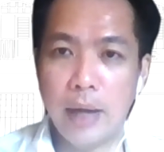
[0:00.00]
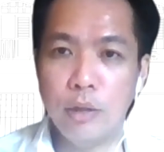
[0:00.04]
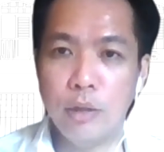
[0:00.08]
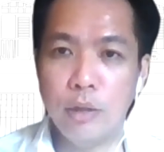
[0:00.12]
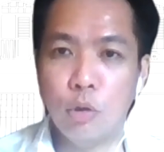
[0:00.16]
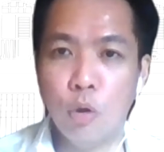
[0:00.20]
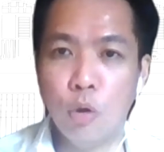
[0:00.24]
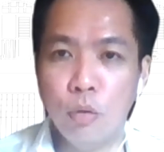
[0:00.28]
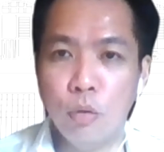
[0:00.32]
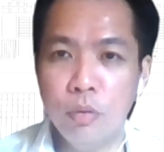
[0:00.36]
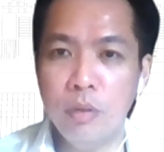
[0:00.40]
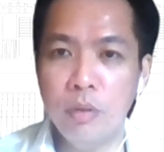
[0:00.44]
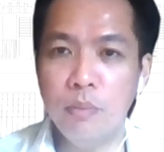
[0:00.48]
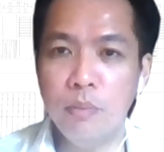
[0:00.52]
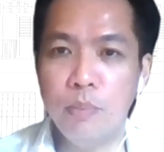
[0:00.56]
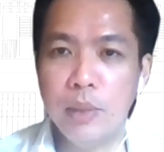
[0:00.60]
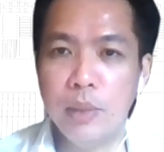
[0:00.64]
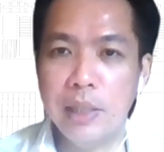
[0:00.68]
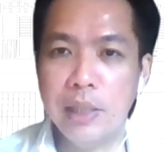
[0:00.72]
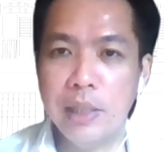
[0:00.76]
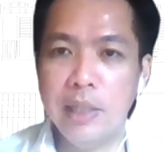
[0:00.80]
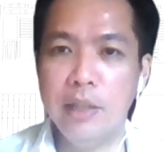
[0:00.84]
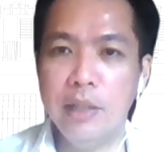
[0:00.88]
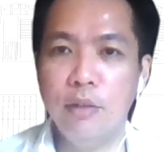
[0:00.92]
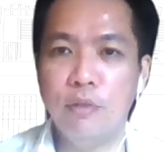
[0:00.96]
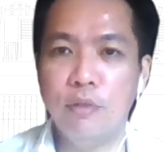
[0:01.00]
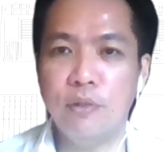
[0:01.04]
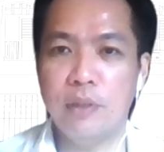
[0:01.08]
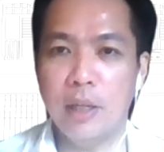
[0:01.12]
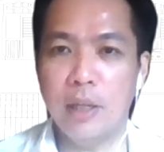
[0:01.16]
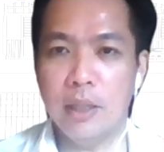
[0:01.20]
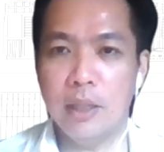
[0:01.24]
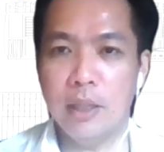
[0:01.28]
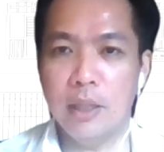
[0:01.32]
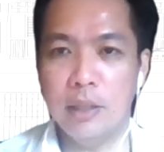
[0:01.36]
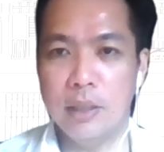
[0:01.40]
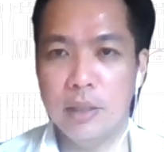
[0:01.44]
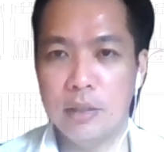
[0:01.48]
don't believe
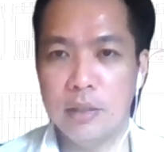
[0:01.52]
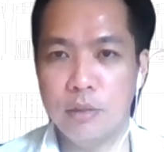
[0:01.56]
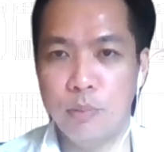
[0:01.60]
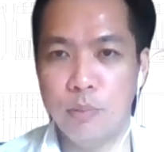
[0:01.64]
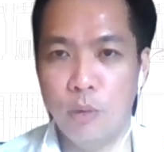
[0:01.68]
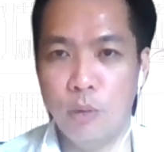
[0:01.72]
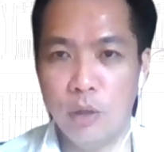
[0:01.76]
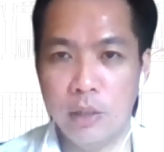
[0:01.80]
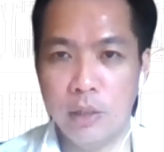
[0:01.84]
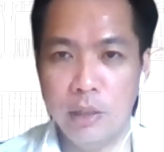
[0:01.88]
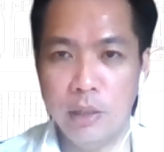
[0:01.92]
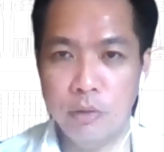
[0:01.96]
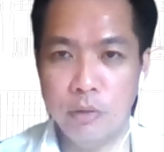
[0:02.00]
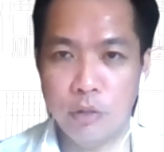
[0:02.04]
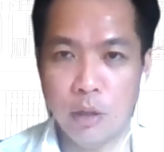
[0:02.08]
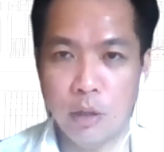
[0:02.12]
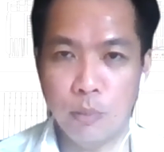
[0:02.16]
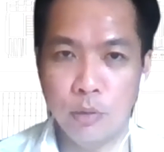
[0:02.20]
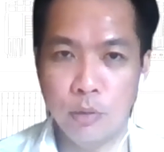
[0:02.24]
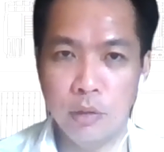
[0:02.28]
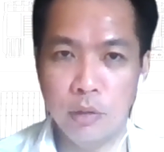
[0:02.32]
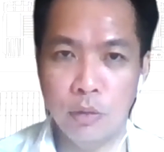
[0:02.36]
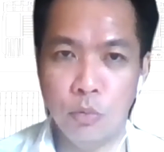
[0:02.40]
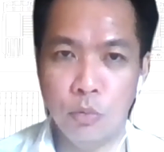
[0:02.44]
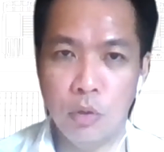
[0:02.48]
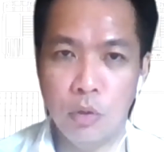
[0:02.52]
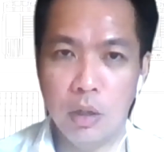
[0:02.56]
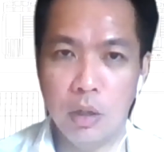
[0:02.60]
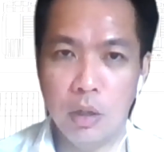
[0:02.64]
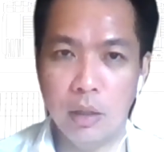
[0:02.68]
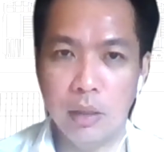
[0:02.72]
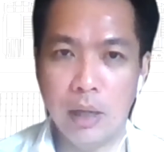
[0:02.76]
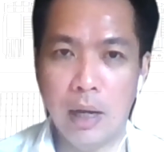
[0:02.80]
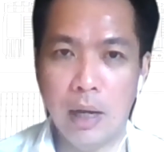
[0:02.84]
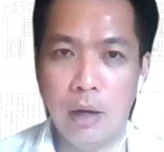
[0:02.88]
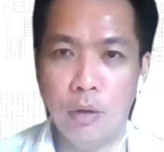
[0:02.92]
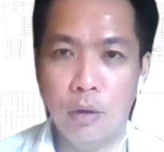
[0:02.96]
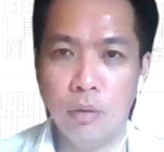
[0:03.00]
that the small claims tribunal
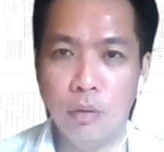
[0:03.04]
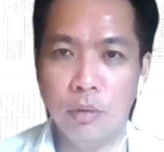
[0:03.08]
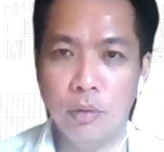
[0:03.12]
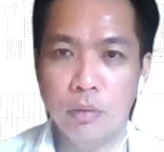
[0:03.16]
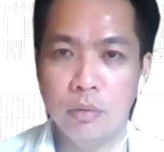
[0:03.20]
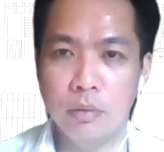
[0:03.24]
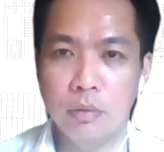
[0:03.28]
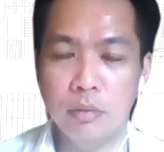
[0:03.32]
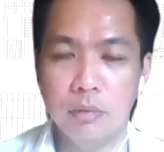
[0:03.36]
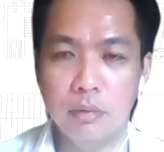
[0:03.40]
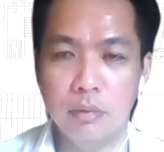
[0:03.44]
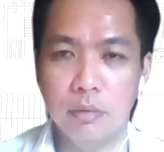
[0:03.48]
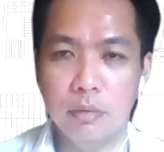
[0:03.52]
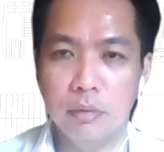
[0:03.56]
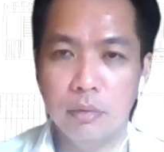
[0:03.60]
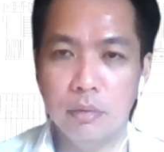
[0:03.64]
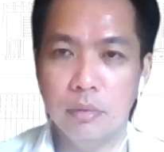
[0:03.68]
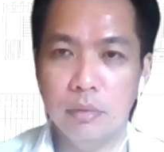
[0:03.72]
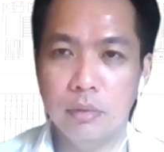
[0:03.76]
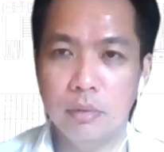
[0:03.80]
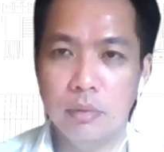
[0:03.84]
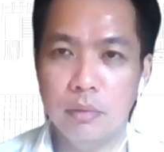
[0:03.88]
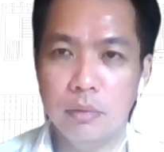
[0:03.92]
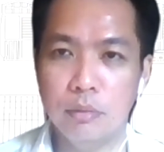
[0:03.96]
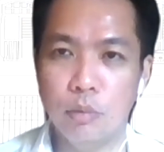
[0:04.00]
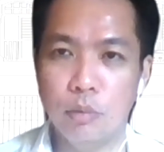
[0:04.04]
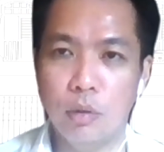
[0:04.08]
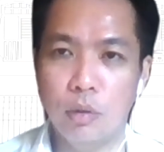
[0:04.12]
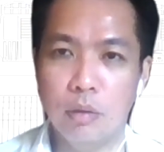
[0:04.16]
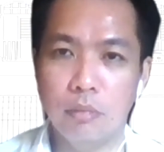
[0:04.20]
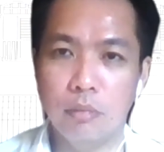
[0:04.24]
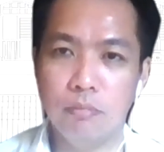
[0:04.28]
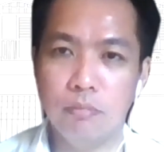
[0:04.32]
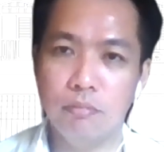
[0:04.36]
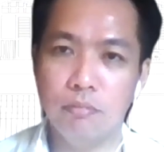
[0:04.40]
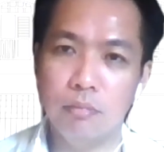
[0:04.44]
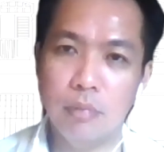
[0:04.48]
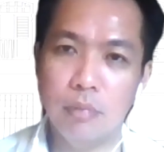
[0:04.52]
will
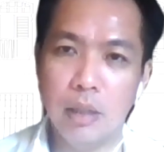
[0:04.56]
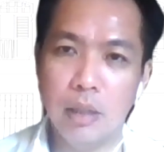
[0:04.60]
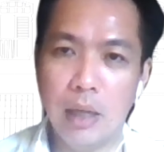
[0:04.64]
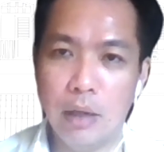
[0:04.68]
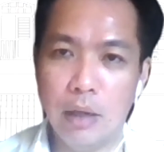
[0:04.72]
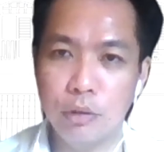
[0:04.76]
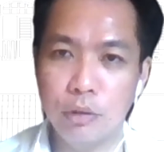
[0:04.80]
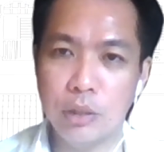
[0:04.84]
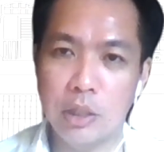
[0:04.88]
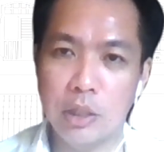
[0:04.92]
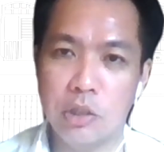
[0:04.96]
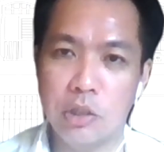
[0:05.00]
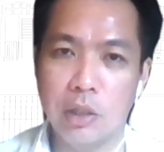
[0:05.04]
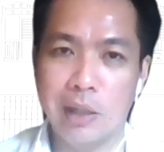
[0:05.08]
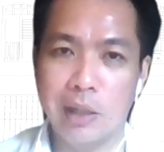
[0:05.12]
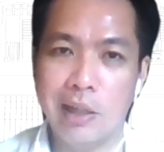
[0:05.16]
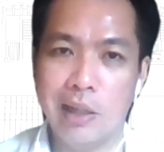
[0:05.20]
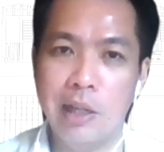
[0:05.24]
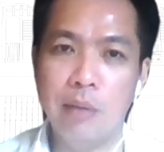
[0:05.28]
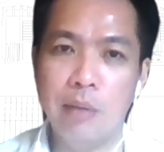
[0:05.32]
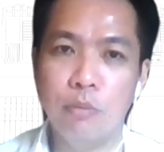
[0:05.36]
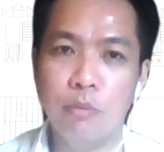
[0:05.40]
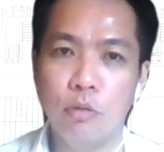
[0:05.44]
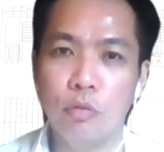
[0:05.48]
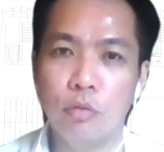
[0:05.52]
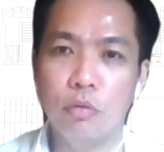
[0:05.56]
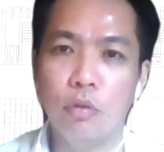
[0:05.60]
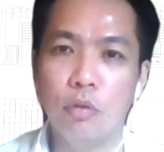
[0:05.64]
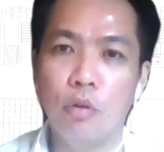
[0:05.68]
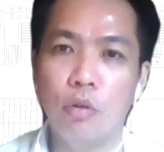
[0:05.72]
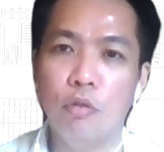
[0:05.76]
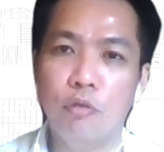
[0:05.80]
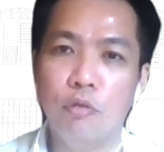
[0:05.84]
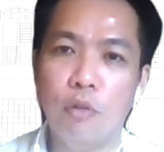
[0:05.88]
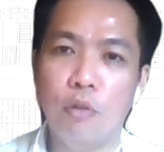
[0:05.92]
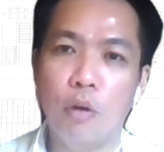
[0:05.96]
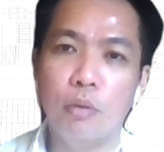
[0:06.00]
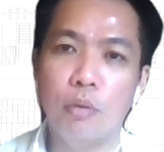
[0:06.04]
allow such a claim to
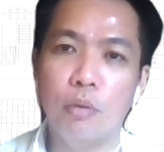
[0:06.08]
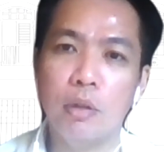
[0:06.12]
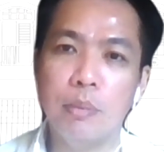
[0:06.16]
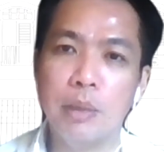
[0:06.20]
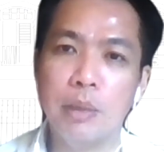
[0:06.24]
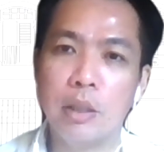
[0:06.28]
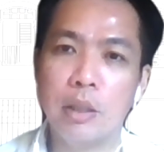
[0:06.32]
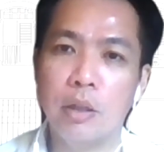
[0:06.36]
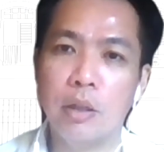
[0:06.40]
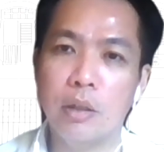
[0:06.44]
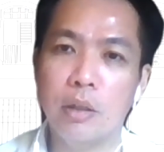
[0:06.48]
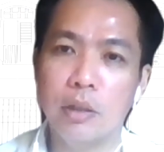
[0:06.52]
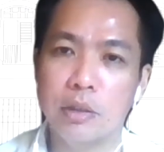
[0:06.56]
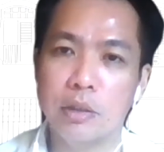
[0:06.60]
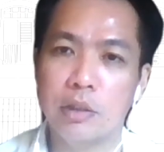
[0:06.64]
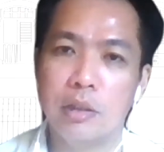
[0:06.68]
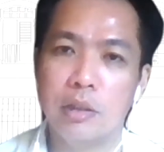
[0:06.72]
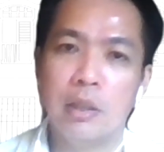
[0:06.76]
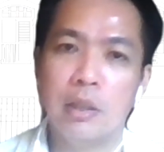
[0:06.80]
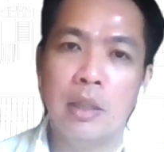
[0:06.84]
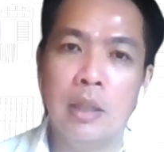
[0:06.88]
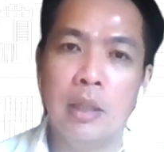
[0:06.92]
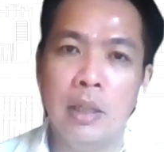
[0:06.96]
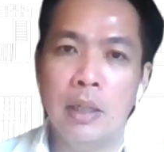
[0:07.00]
go forward, because